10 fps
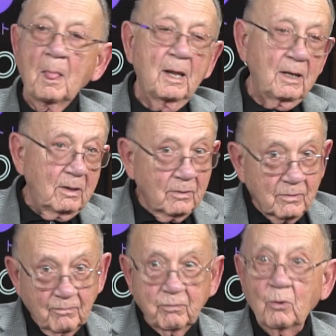He lived
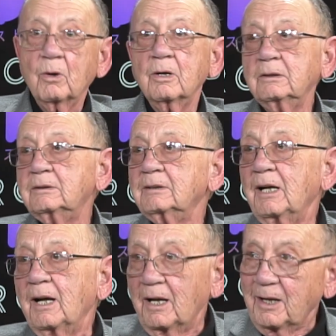in Florida.
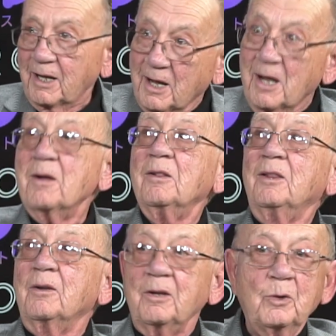And
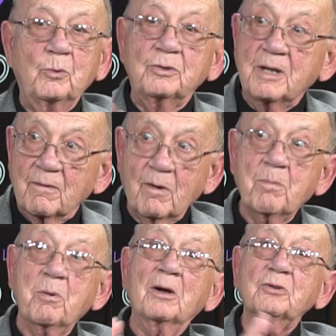he was never a
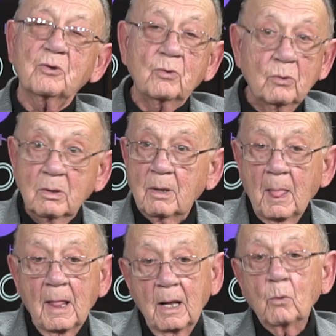prosecutor. It
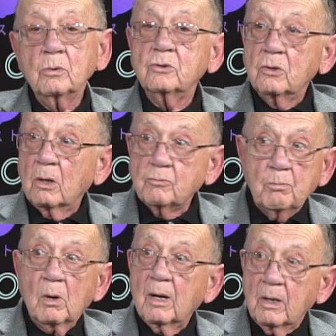was Judge
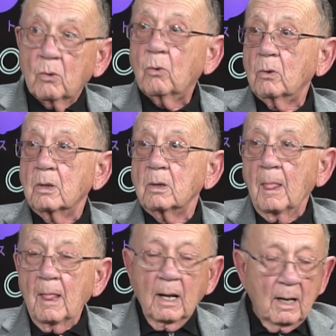Brian Cogan.
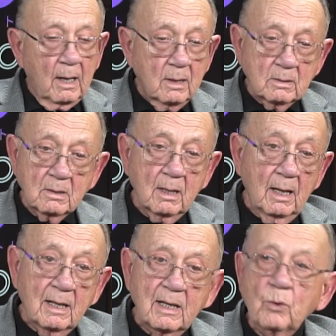Honest to
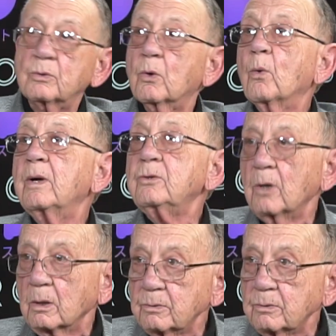God, he was a great judge.